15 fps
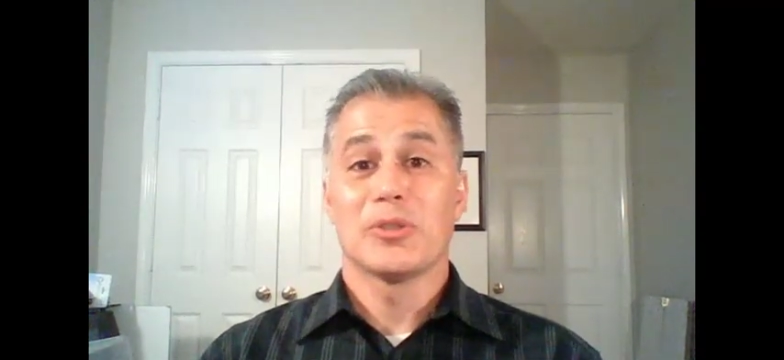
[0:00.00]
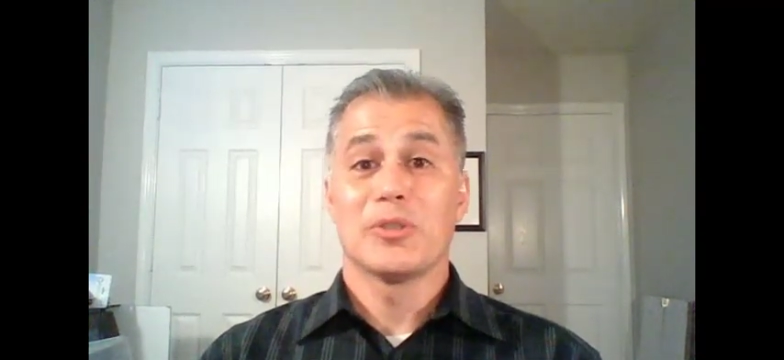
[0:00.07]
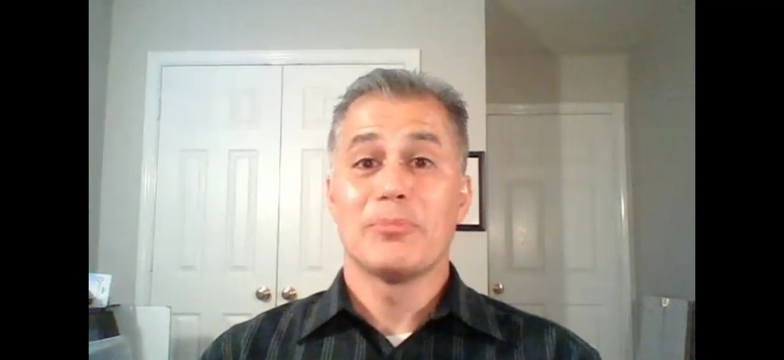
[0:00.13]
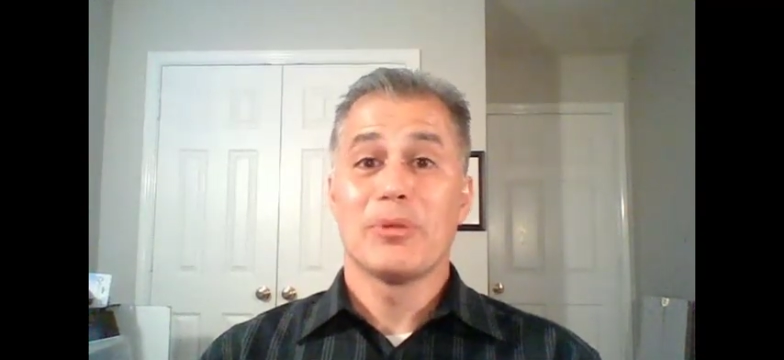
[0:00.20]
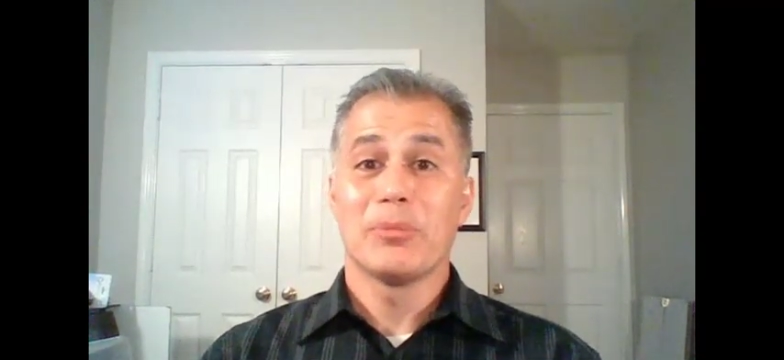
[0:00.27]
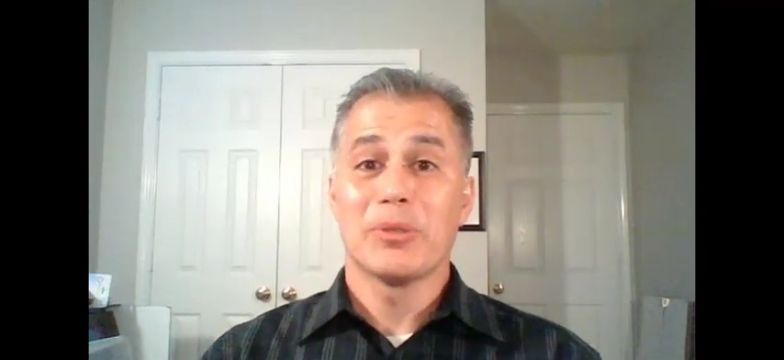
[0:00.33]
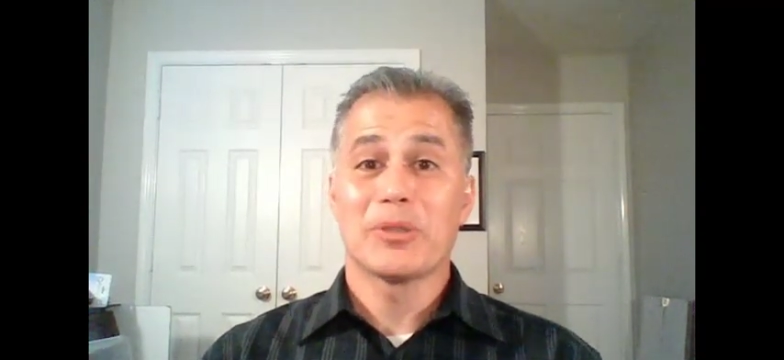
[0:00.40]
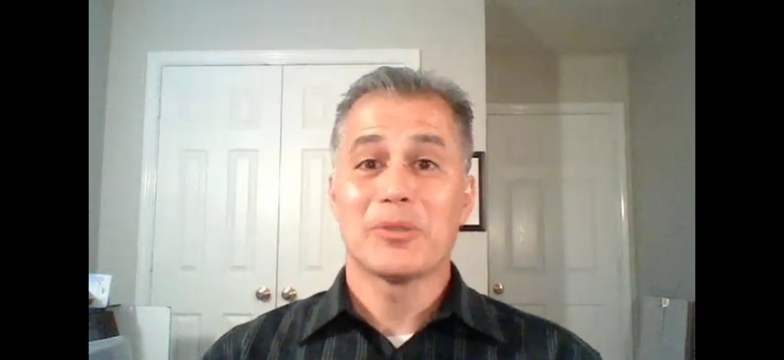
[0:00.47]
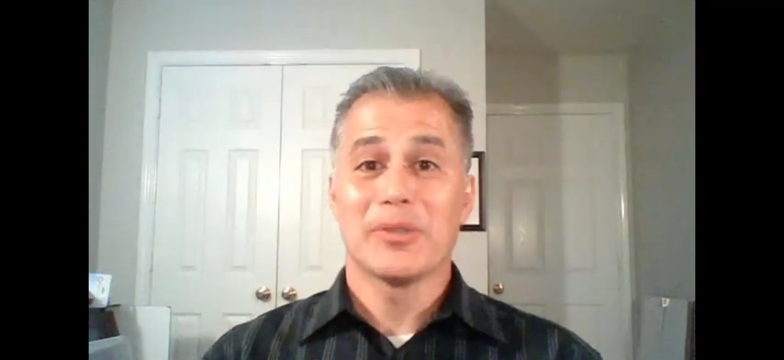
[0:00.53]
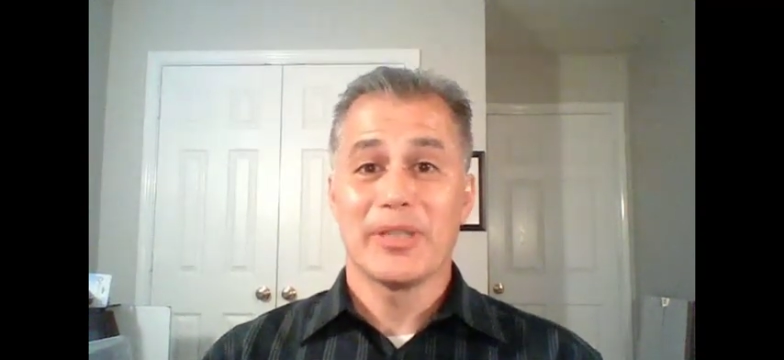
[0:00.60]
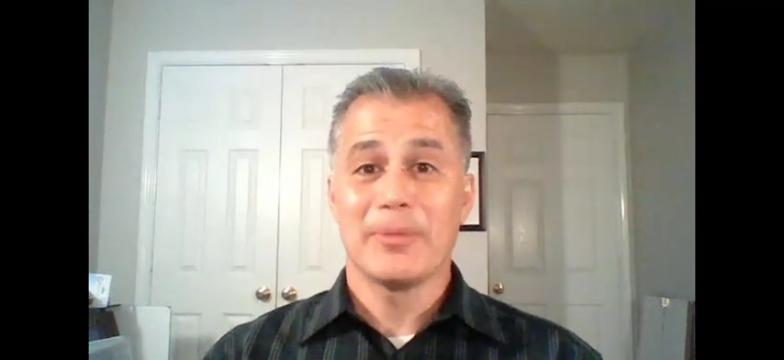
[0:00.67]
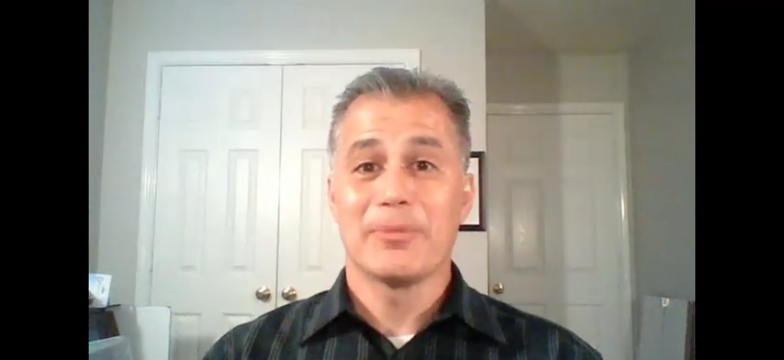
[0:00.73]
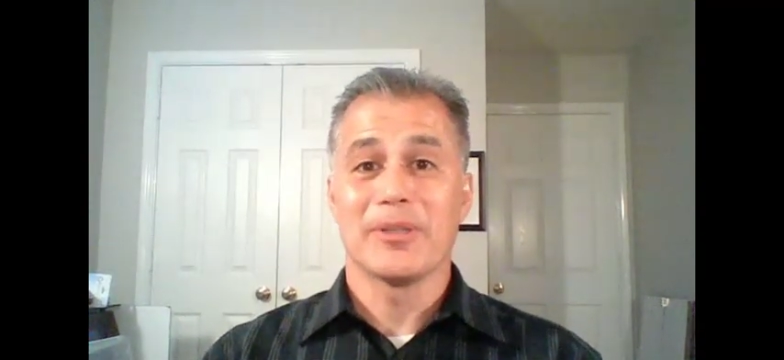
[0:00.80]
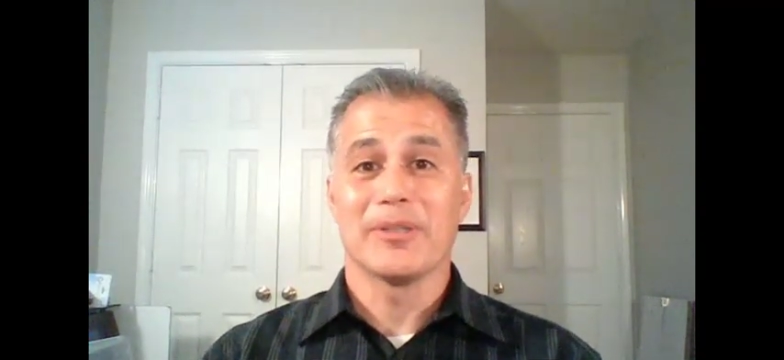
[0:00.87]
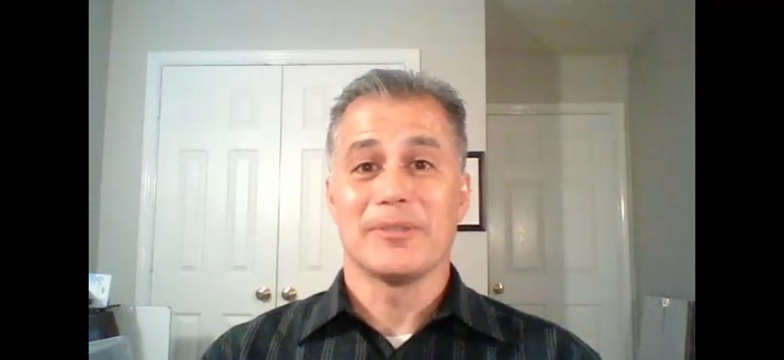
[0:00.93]
learn
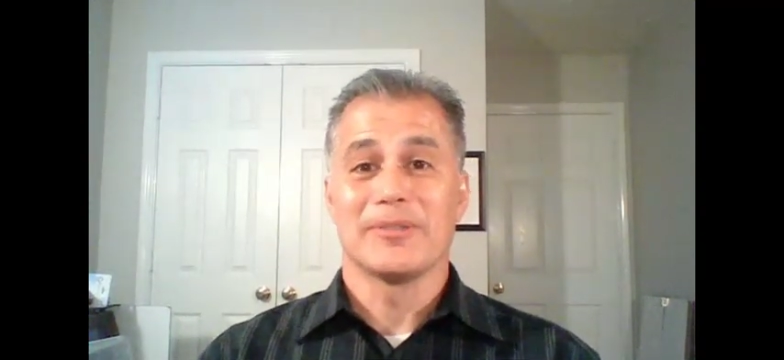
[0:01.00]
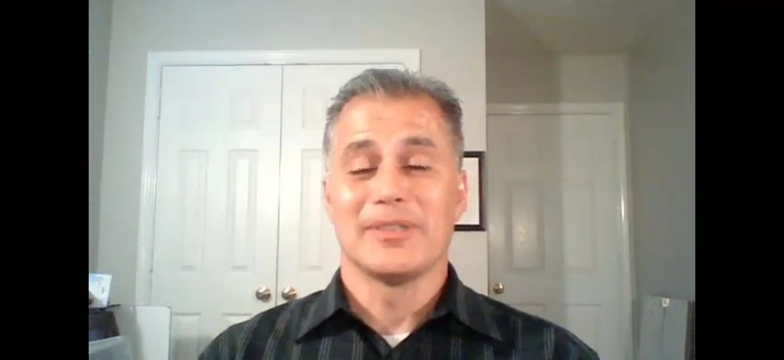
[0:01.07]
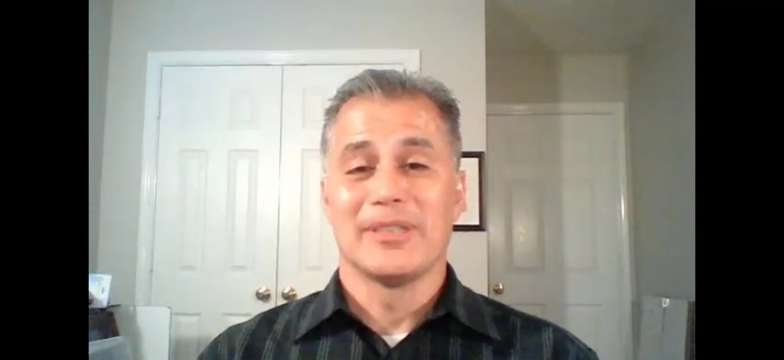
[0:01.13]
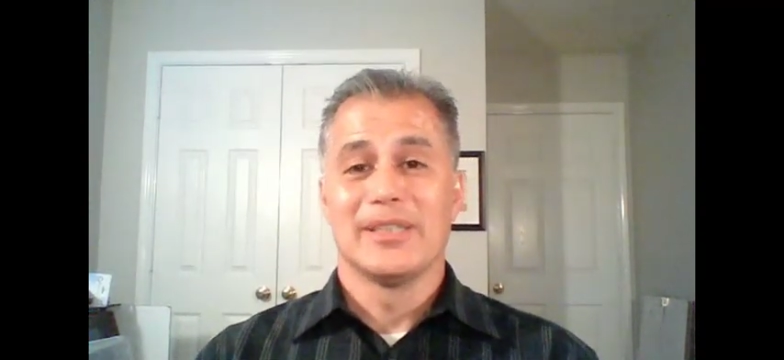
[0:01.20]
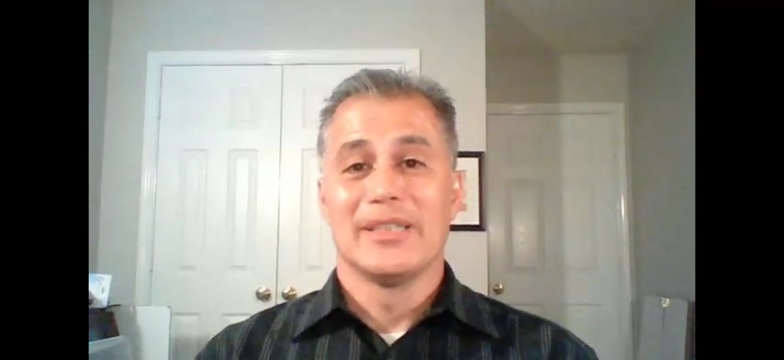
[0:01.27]
biblical Hebrew.